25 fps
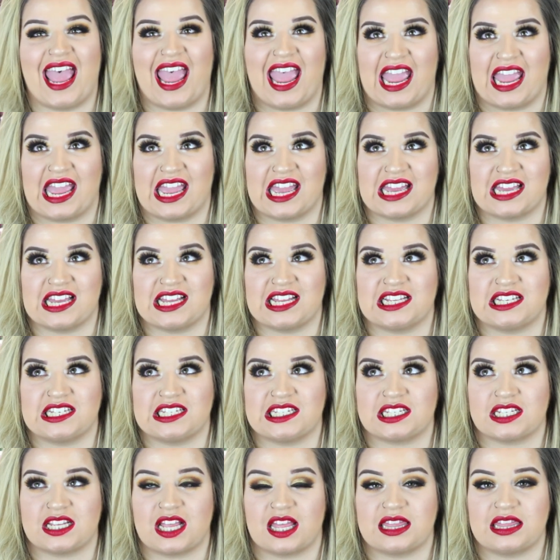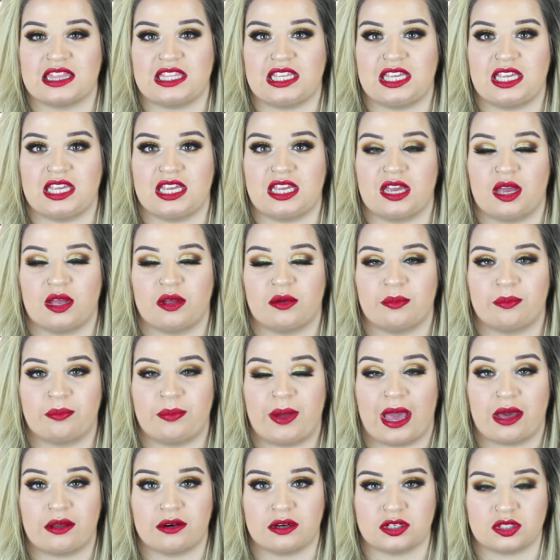and the
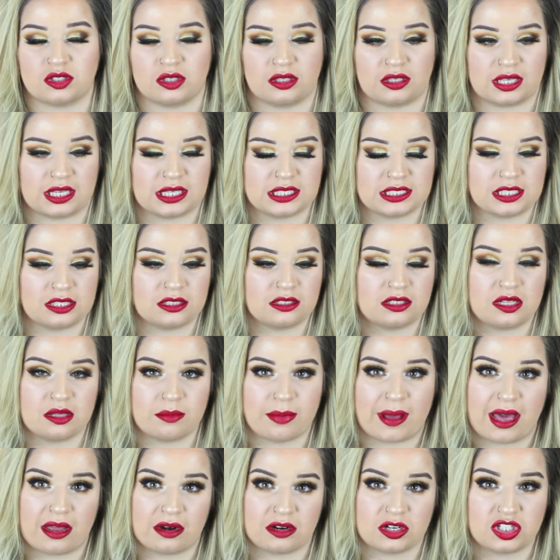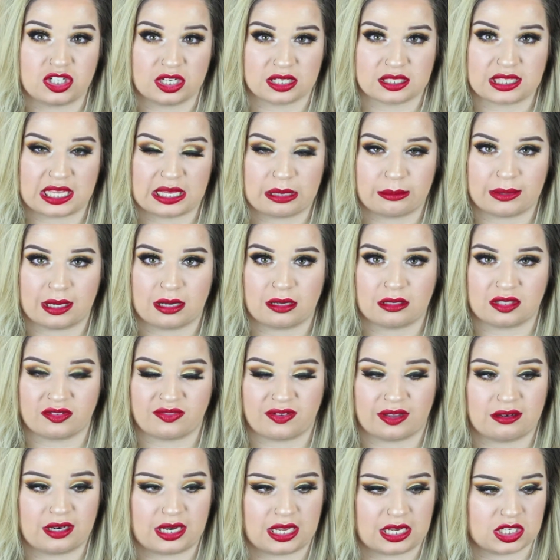powder. So the concealer and the powder just came out. The
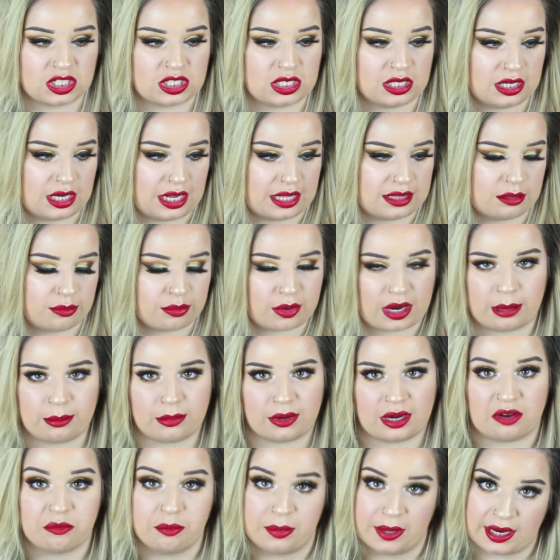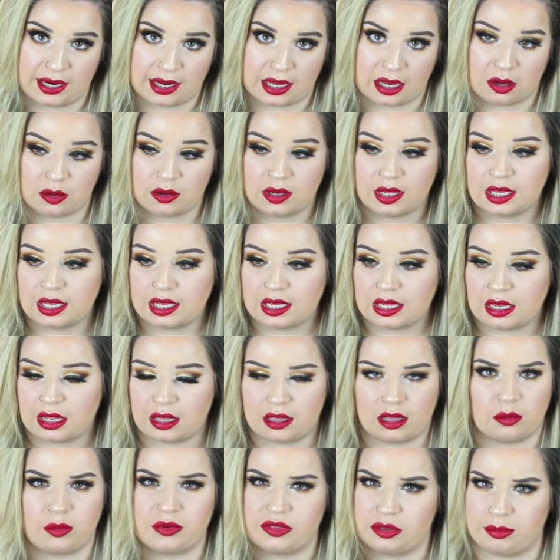foundation and the primer have been out,
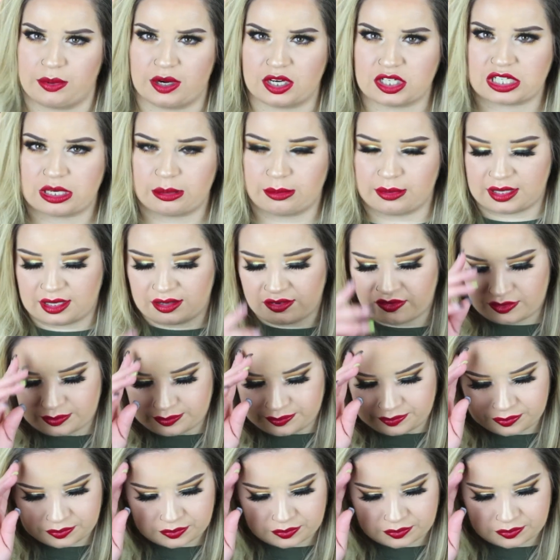along with the brush, I believe.